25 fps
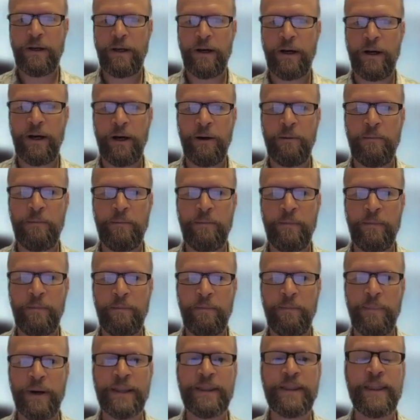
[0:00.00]

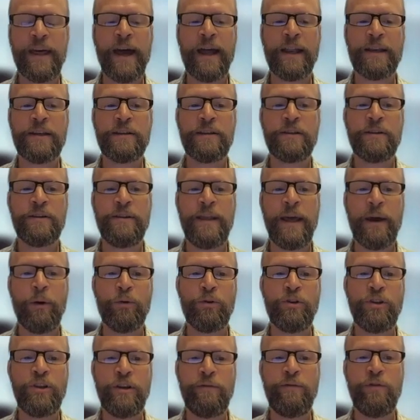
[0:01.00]
but that they
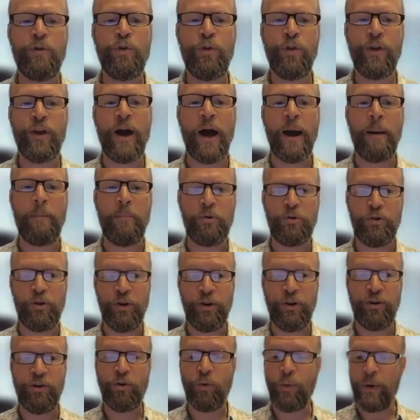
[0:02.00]
would give you the
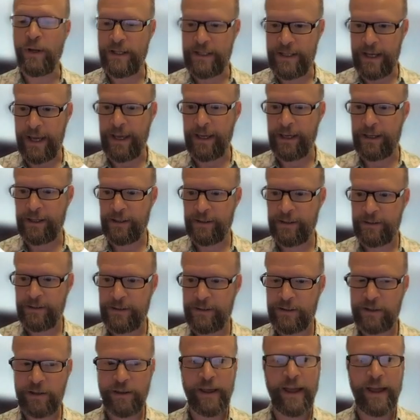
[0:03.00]
opportunity to retake.
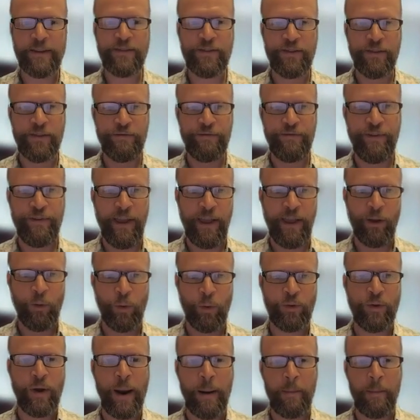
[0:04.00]
So that's the fail
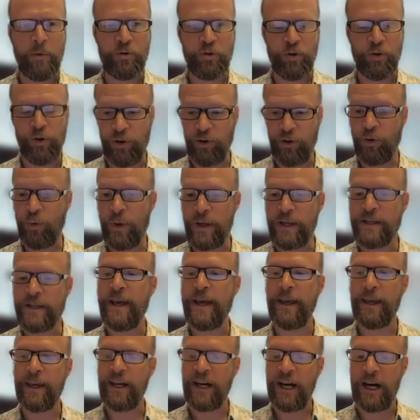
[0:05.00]
with opportunity to
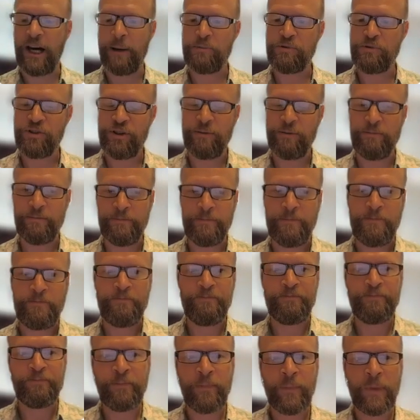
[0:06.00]
retake option.
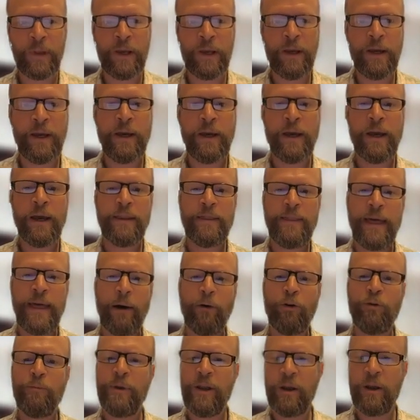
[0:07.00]

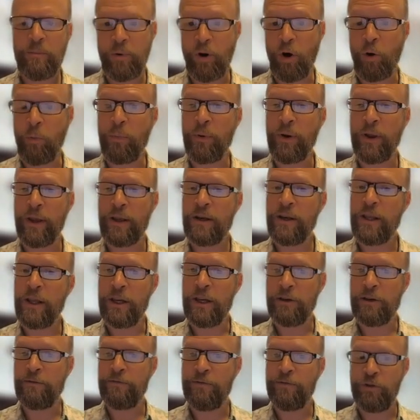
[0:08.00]
That would be appropriate
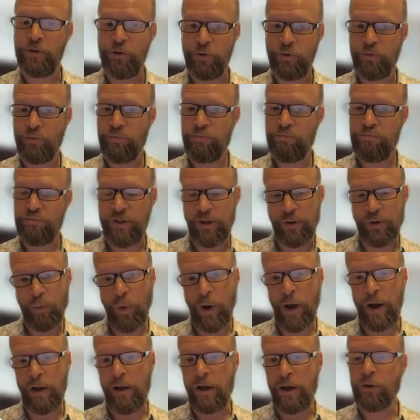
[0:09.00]
if you did
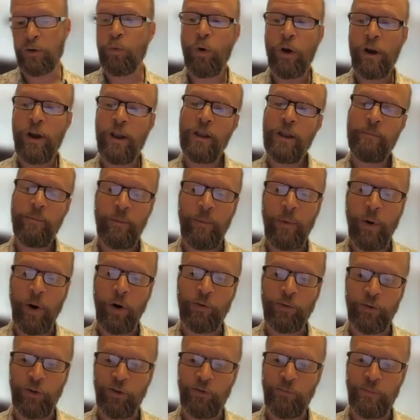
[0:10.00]
well on one of the
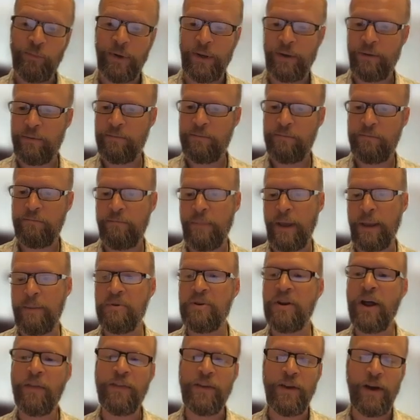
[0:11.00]
proposals, but
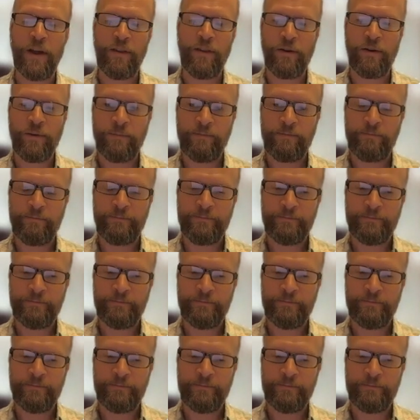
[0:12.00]
maybe not the other.